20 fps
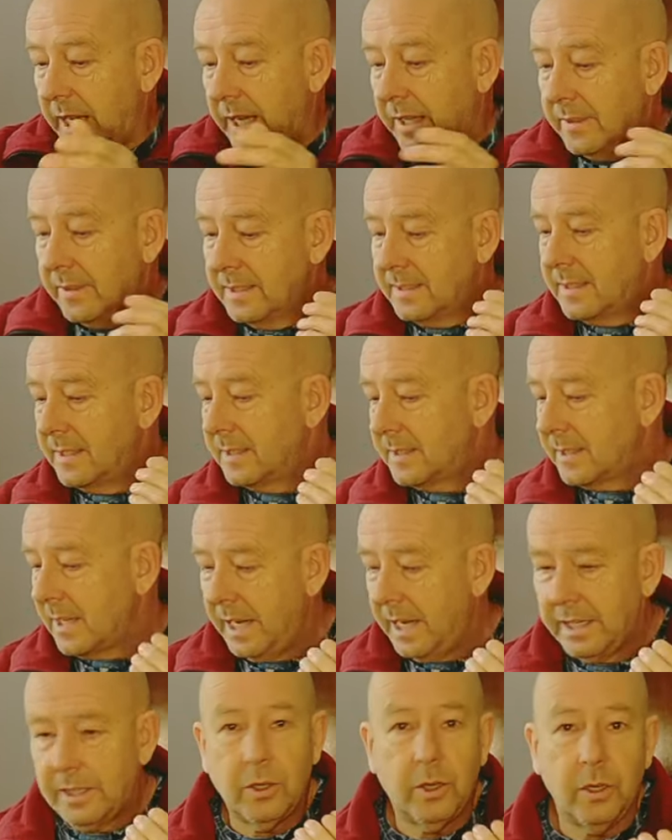And this is,
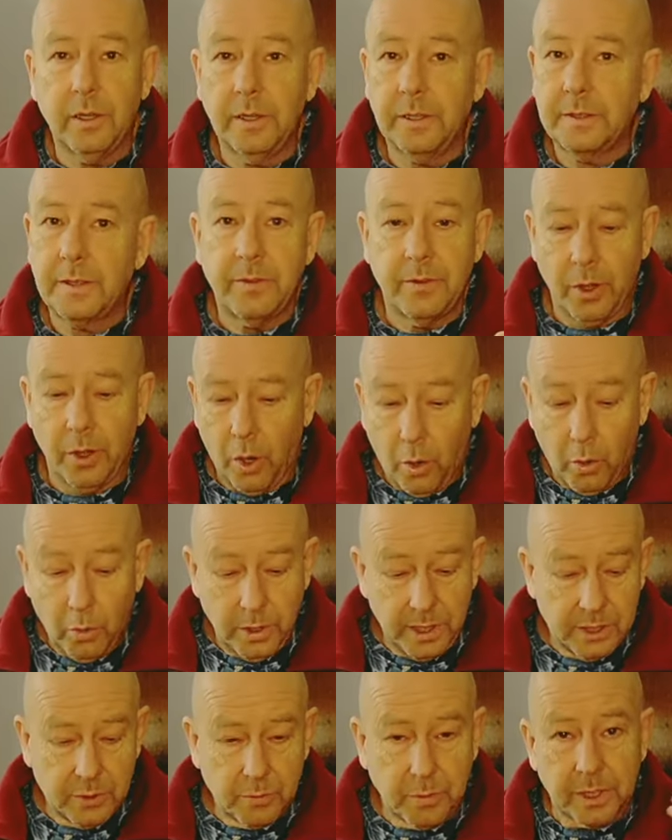I call it the
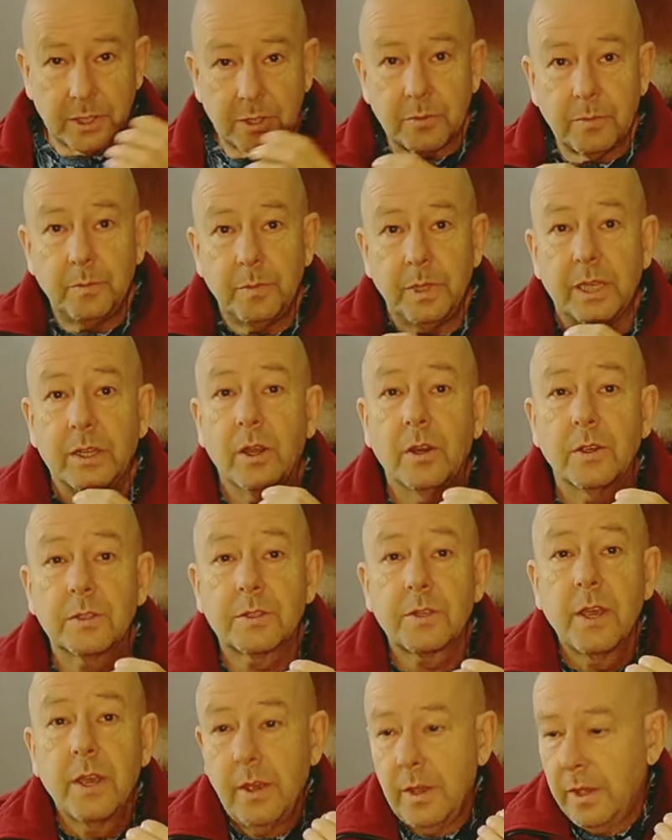holy switch,
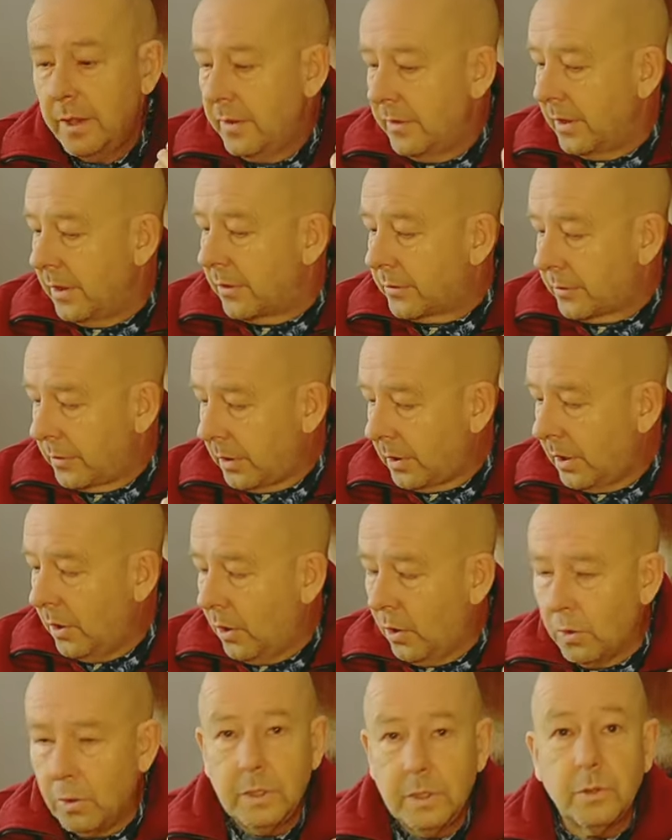because the throttle
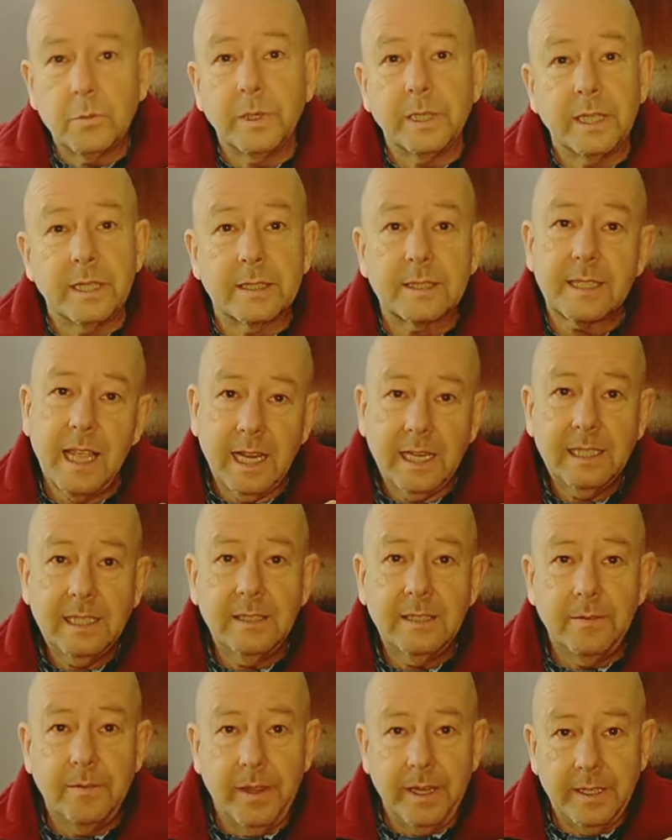hold, when it's
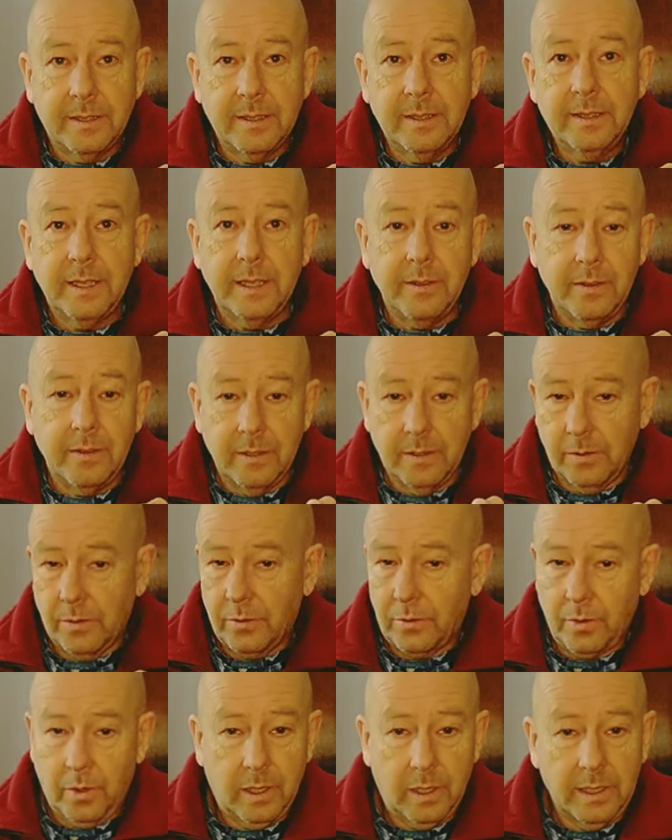activated and the
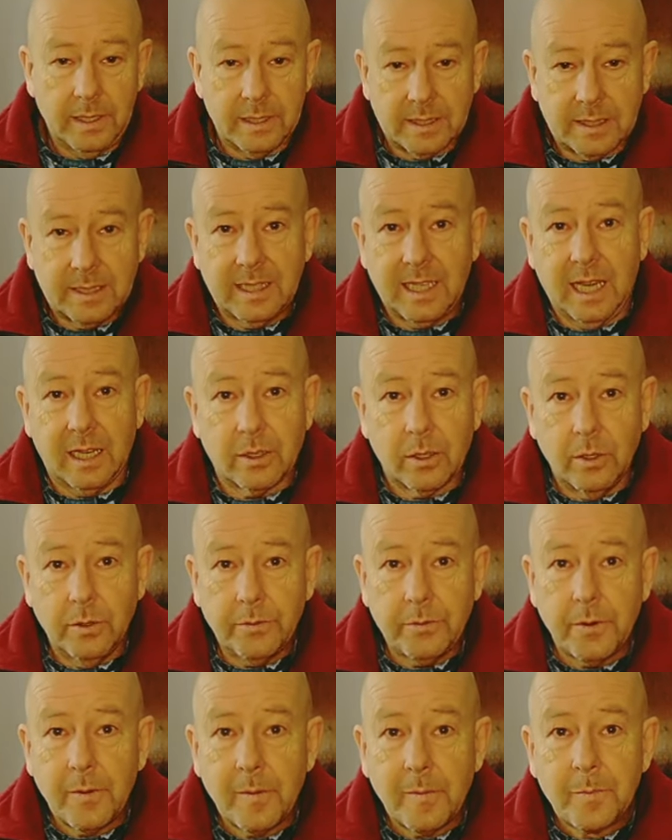throttle is cut
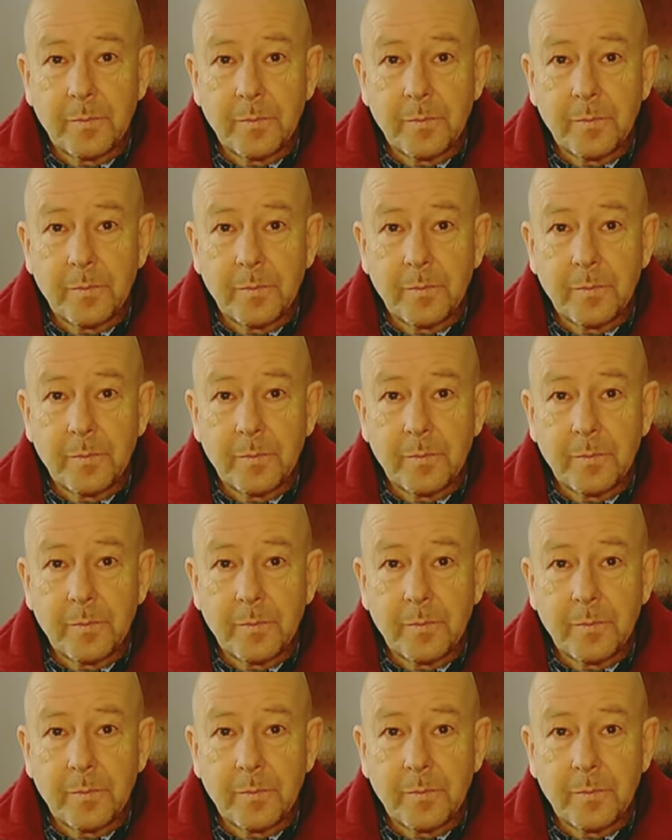off,